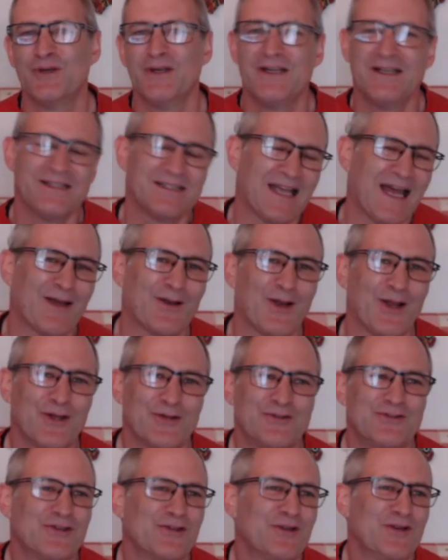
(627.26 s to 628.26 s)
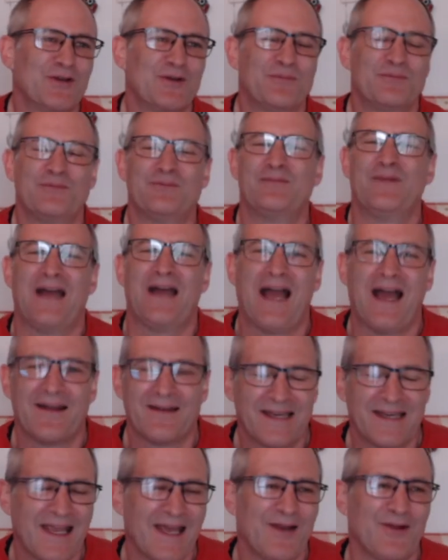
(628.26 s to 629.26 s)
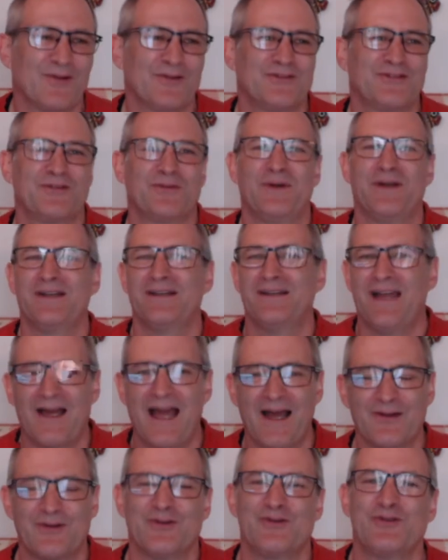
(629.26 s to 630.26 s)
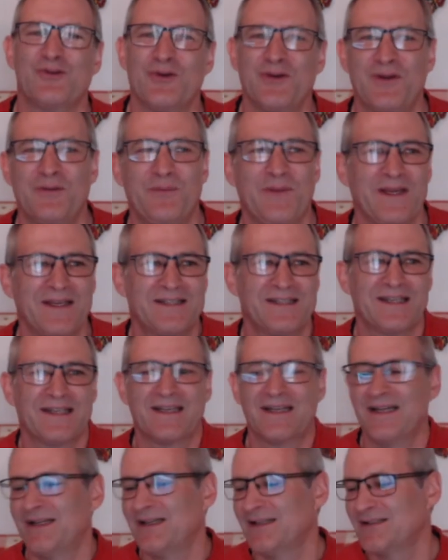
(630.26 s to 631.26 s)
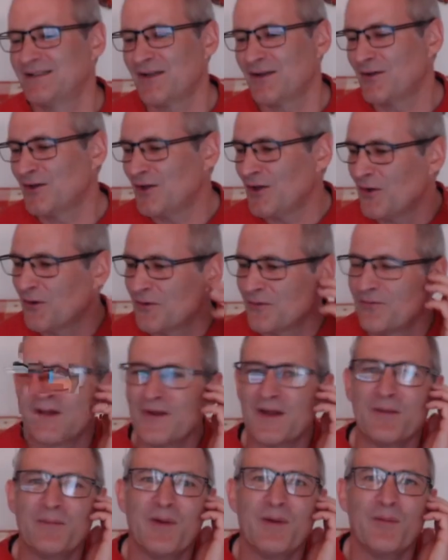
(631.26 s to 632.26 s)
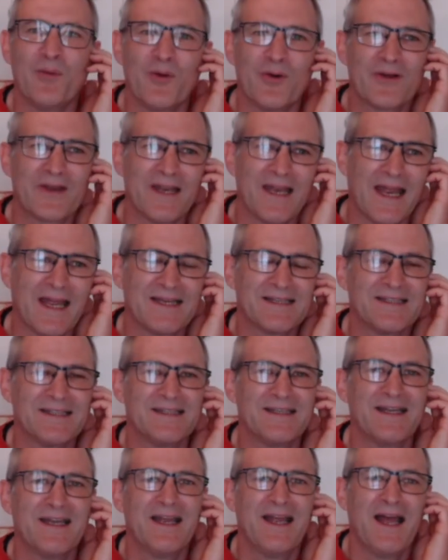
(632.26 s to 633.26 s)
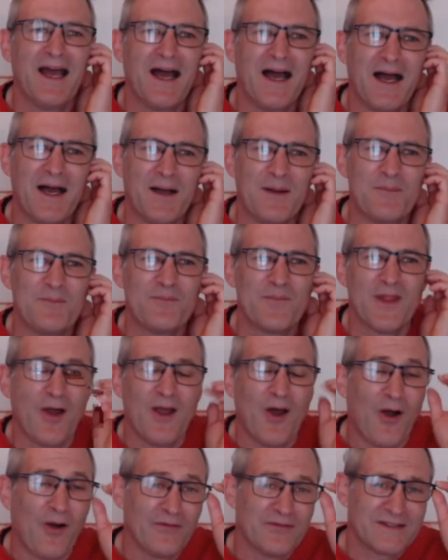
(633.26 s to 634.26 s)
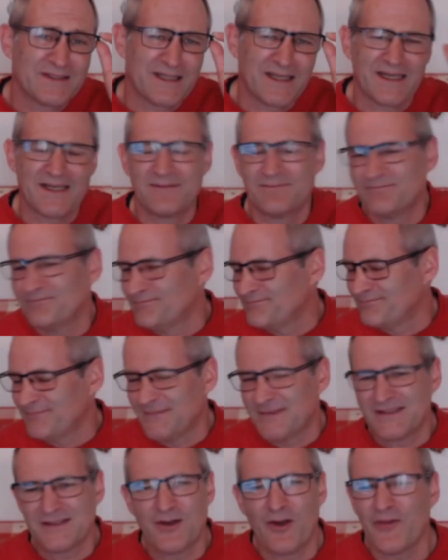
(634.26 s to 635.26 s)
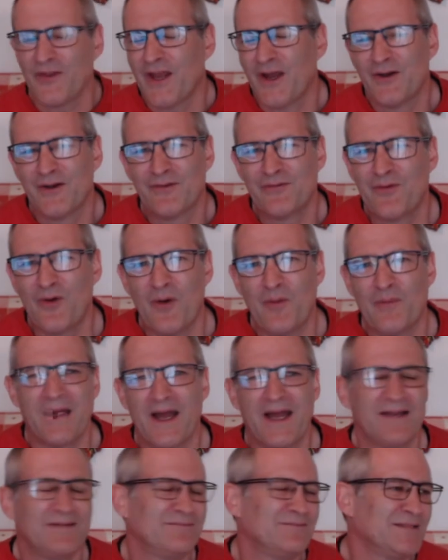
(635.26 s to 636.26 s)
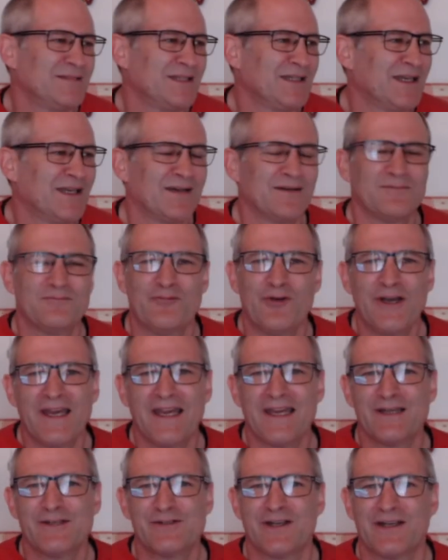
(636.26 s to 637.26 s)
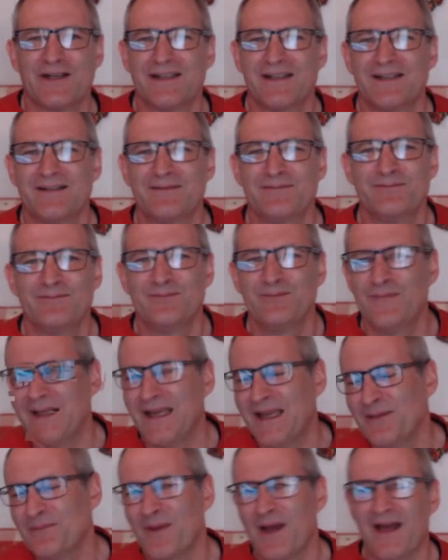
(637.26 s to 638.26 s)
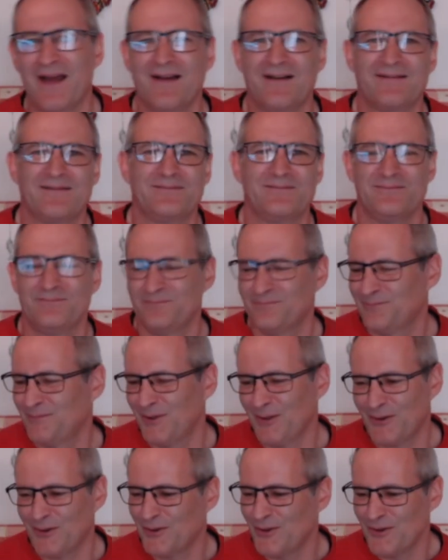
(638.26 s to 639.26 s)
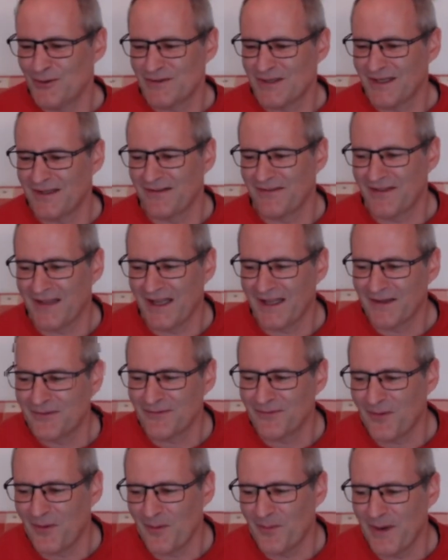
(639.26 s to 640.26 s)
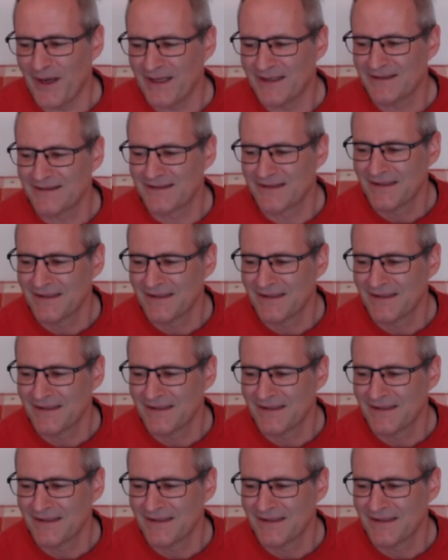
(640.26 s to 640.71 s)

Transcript: download Zoom, how to get onto it, how to join a meeting, and so that you can feel a bit more connected. Obviously, it's not the only format. You know, ring each other, email. You can use any of the other formats